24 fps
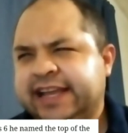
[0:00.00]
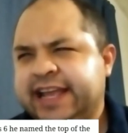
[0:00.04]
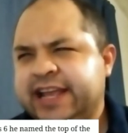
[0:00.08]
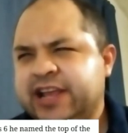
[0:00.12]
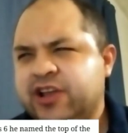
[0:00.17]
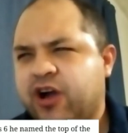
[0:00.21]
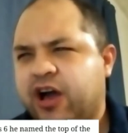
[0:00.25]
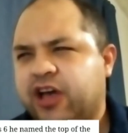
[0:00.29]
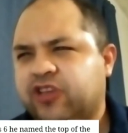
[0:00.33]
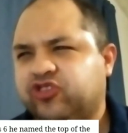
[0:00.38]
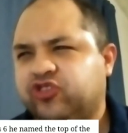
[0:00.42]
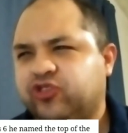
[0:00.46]

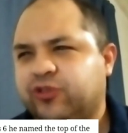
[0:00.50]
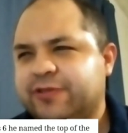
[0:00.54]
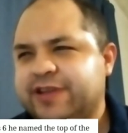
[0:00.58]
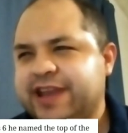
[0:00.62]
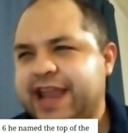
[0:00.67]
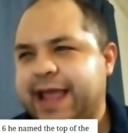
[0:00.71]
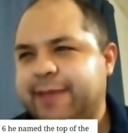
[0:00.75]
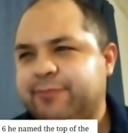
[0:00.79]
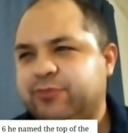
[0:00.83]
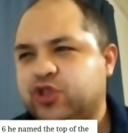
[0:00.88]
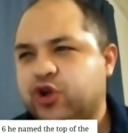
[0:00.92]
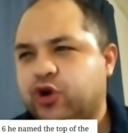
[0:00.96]
He also
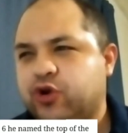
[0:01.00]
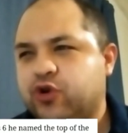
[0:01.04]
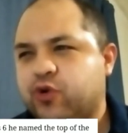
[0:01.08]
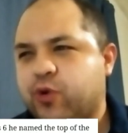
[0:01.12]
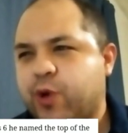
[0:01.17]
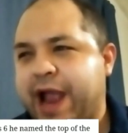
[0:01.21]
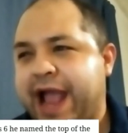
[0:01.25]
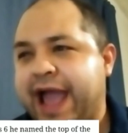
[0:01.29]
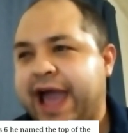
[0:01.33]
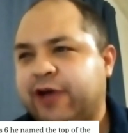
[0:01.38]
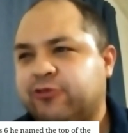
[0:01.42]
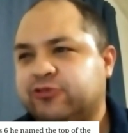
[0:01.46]
named the
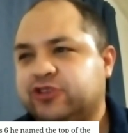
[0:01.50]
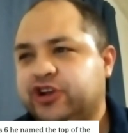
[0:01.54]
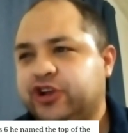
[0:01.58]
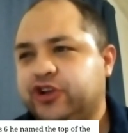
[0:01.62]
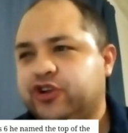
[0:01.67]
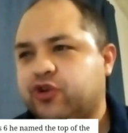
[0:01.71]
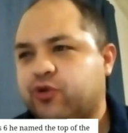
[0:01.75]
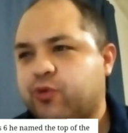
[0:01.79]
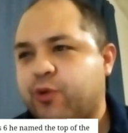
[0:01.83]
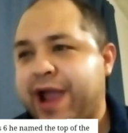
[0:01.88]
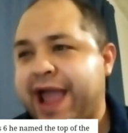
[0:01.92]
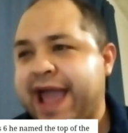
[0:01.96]

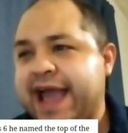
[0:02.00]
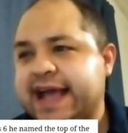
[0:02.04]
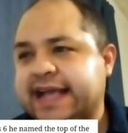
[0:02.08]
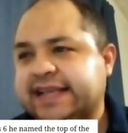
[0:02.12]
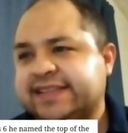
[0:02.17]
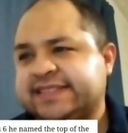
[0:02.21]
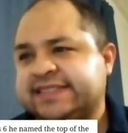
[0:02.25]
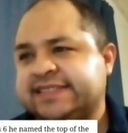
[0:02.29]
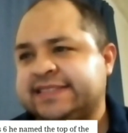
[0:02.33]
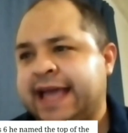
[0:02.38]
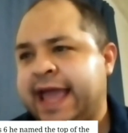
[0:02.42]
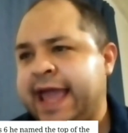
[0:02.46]
ground
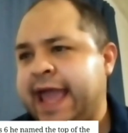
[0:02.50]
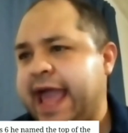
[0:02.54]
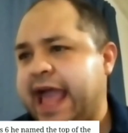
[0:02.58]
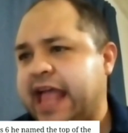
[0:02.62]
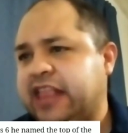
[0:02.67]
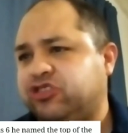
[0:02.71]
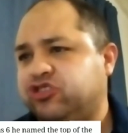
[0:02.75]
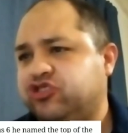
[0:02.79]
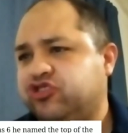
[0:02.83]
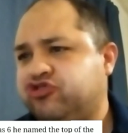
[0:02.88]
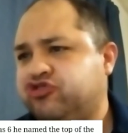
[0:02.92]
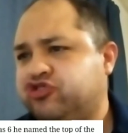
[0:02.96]
grass
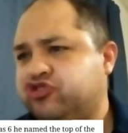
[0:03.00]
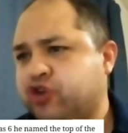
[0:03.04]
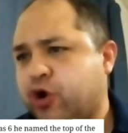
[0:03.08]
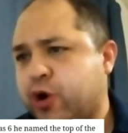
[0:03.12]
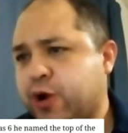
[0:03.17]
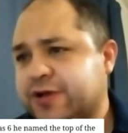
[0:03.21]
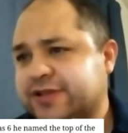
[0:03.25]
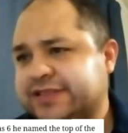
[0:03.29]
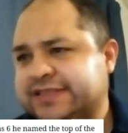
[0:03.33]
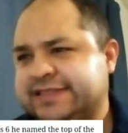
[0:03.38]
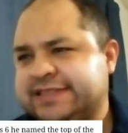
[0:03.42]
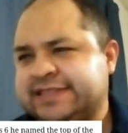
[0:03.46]
and
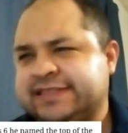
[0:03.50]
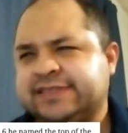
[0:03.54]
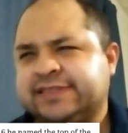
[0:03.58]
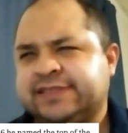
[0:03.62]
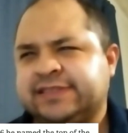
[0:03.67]
dirt.